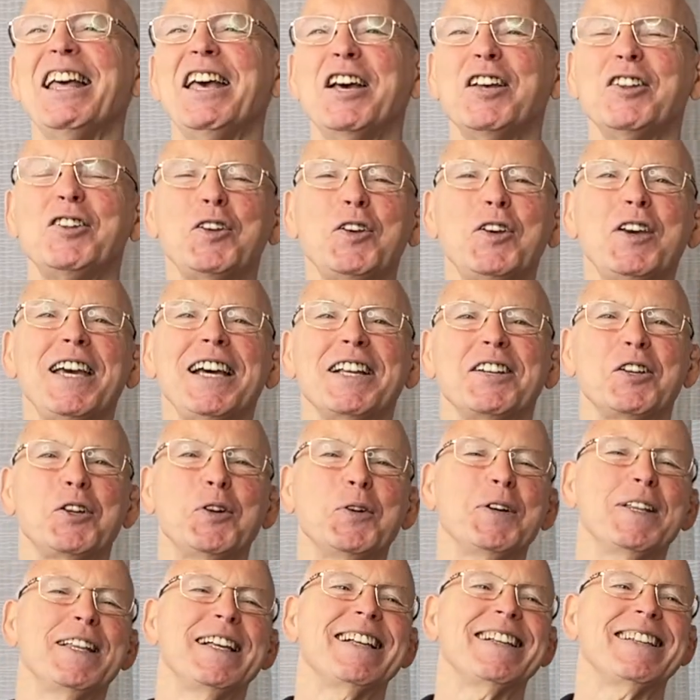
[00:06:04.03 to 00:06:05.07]
So you get
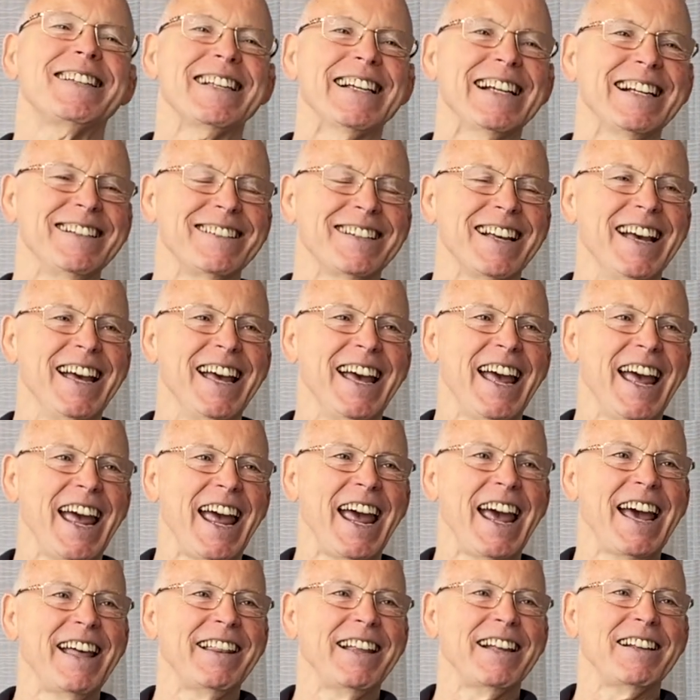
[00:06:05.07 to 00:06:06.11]
two of these things,
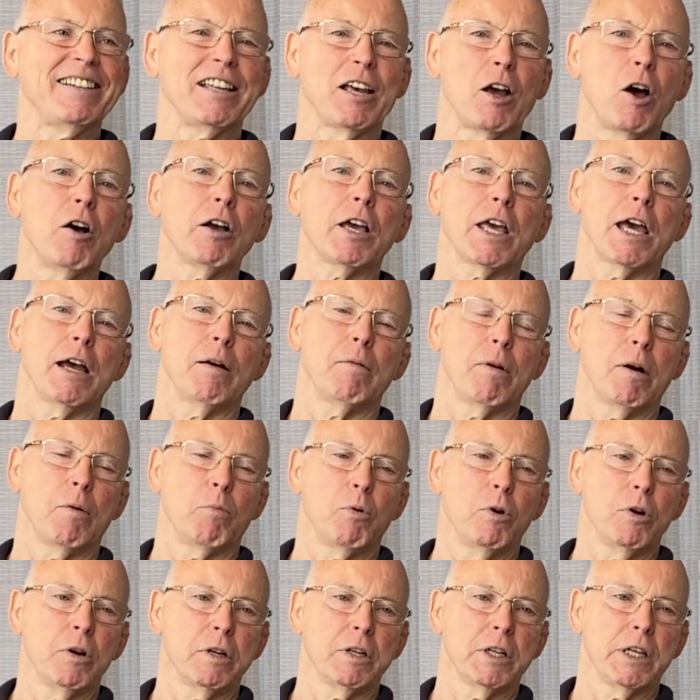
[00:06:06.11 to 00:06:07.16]
and they say, okay, well,
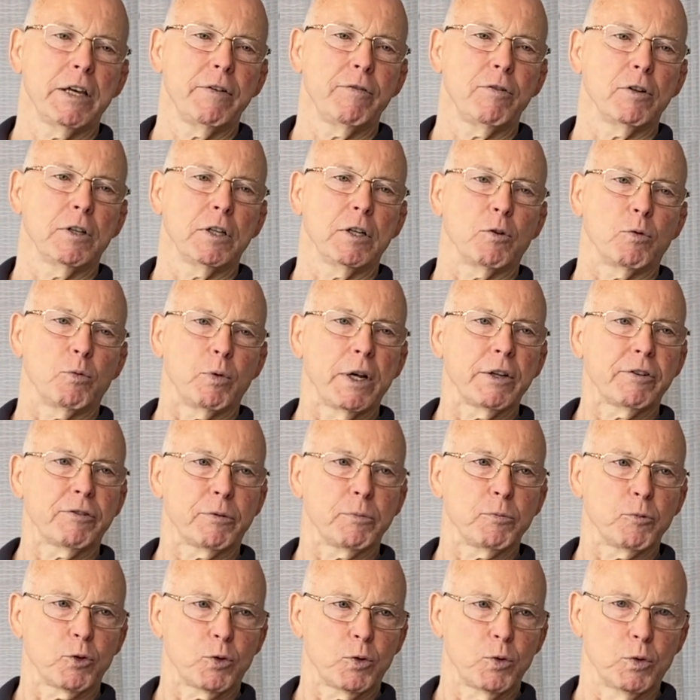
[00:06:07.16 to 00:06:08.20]
we're going to give you a little rest
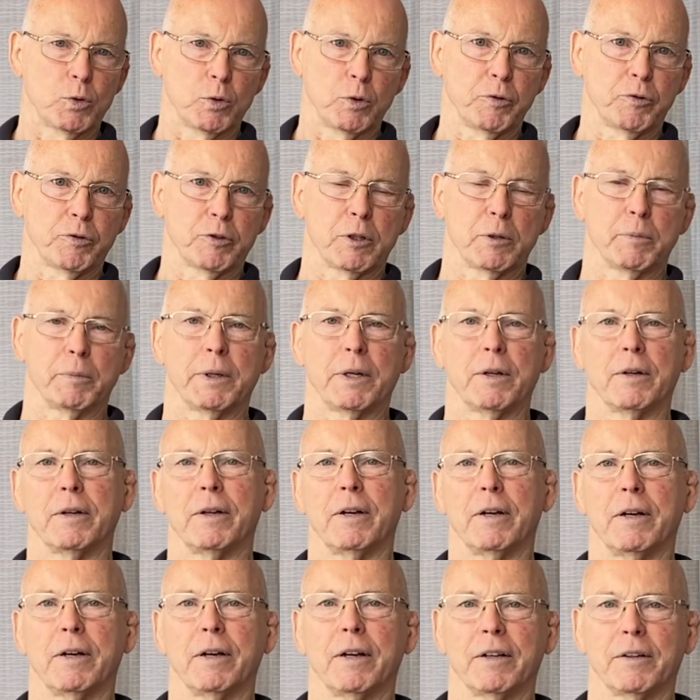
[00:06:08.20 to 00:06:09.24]
from school for about
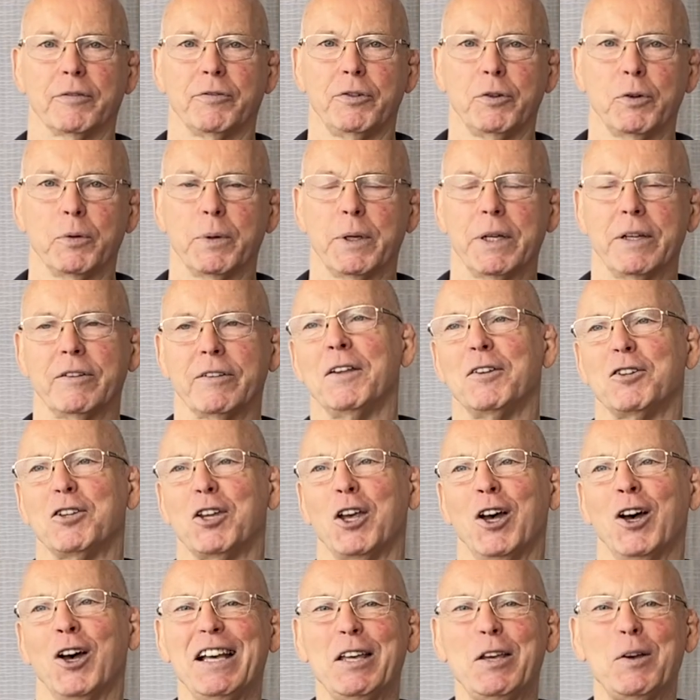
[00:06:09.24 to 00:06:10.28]
a few weeks.
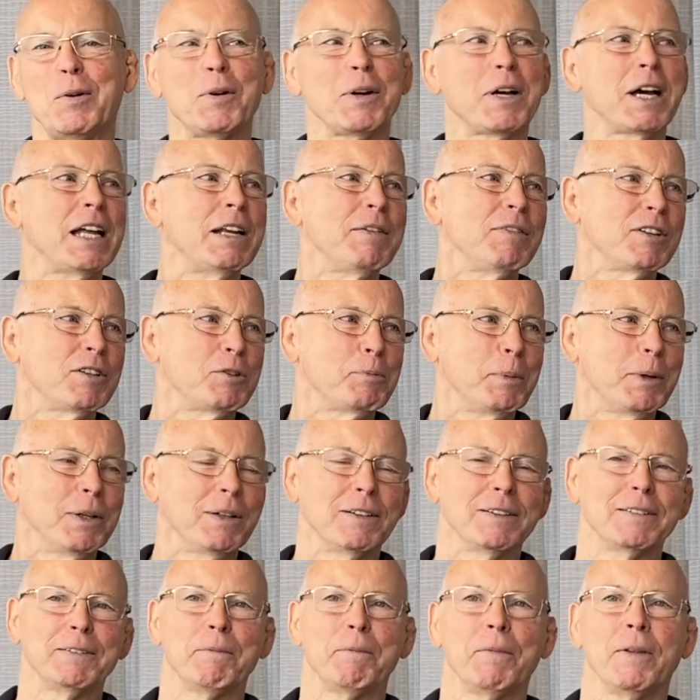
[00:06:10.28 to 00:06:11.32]
You were kind of
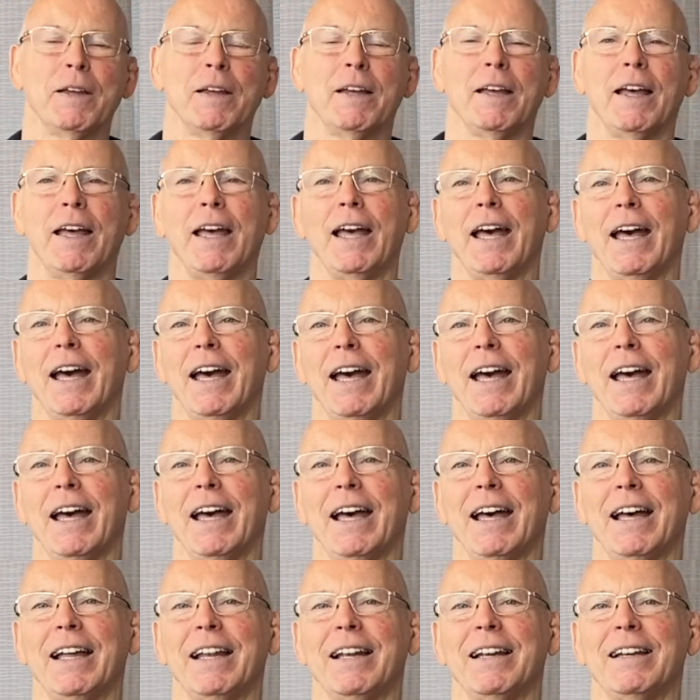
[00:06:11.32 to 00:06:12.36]
expelled,
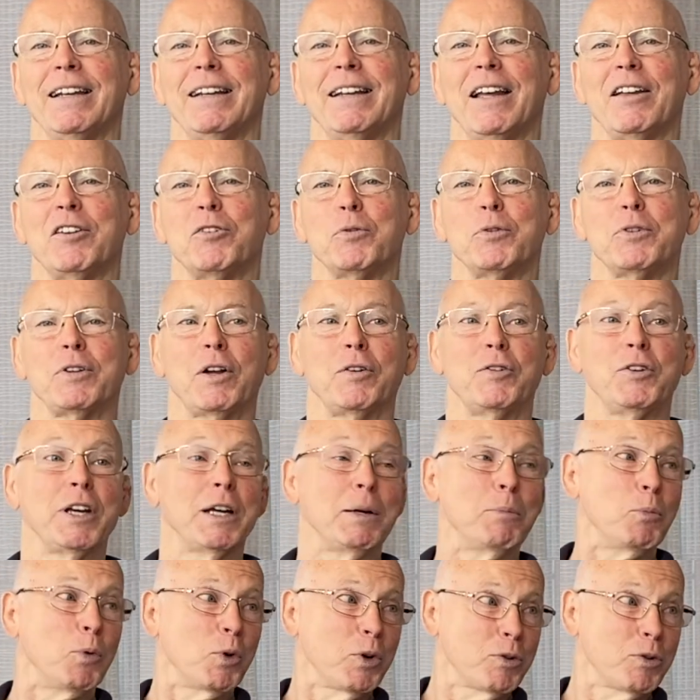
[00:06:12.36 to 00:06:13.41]
and as a result, you got more